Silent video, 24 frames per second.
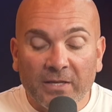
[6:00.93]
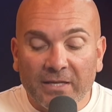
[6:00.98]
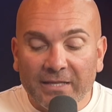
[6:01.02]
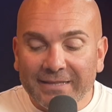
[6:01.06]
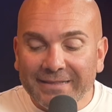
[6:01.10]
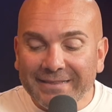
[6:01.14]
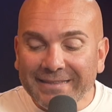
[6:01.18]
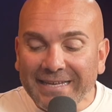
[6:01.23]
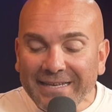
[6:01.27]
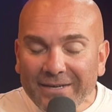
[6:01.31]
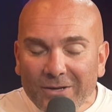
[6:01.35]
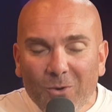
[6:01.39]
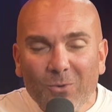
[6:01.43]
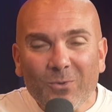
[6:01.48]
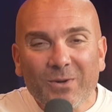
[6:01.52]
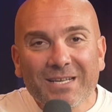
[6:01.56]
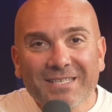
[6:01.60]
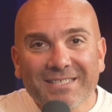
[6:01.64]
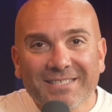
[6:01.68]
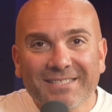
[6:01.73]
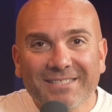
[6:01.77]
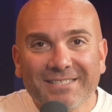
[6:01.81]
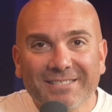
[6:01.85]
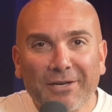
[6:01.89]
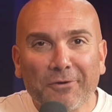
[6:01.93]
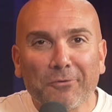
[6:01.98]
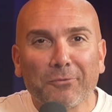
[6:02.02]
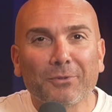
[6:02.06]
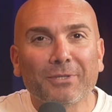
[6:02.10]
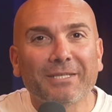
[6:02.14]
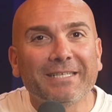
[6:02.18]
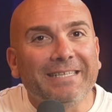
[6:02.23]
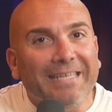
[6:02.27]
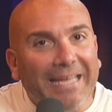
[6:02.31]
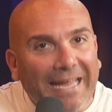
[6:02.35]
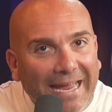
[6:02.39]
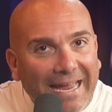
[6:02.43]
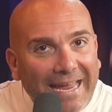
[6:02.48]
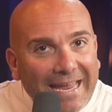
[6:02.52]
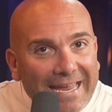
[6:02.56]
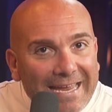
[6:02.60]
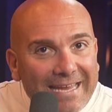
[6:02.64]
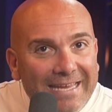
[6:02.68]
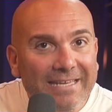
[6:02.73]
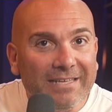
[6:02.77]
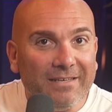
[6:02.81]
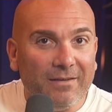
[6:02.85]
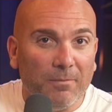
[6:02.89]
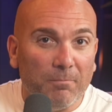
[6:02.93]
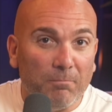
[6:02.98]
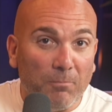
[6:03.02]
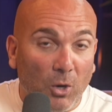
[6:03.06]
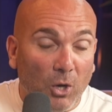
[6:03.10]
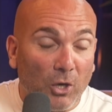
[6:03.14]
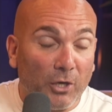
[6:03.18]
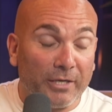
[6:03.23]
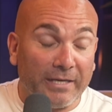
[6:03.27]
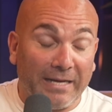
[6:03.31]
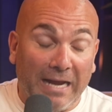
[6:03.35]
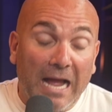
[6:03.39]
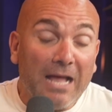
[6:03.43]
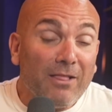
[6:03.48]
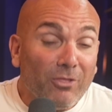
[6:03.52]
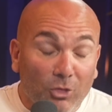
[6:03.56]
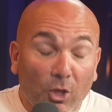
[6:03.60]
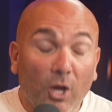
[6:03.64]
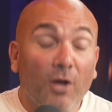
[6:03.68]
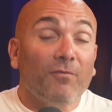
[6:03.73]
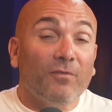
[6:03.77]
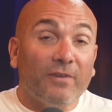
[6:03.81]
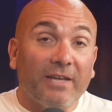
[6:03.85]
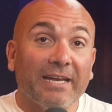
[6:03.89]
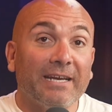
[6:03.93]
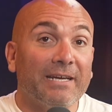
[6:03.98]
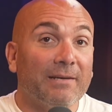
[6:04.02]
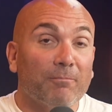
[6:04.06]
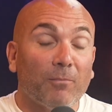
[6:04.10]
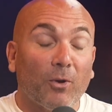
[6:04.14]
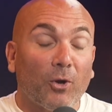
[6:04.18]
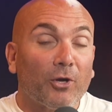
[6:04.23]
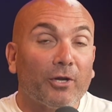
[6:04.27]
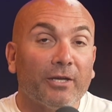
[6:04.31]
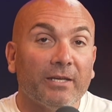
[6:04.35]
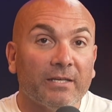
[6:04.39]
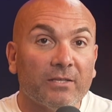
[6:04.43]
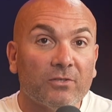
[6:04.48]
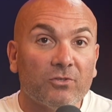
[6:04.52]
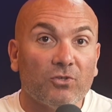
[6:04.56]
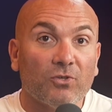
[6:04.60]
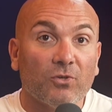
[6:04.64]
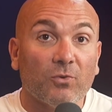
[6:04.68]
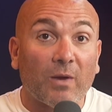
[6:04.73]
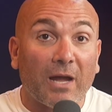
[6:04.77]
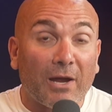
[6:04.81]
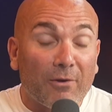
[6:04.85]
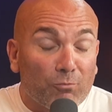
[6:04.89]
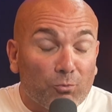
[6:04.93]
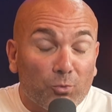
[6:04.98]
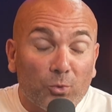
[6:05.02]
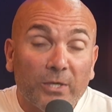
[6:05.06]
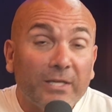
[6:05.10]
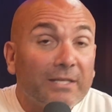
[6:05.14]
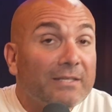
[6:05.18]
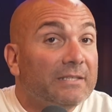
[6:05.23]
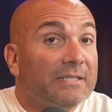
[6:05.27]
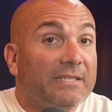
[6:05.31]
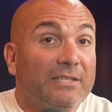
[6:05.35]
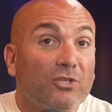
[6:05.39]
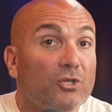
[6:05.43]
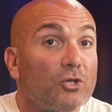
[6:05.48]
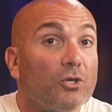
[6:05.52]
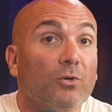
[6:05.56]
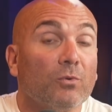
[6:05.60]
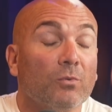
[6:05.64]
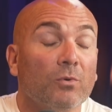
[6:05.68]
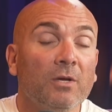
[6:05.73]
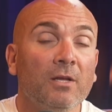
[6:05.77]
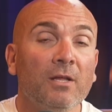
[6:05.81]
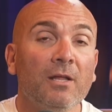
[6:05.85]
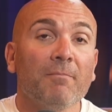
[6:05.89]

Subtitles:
They don't necessarily hate marketing. I love getting marketed to. I really do.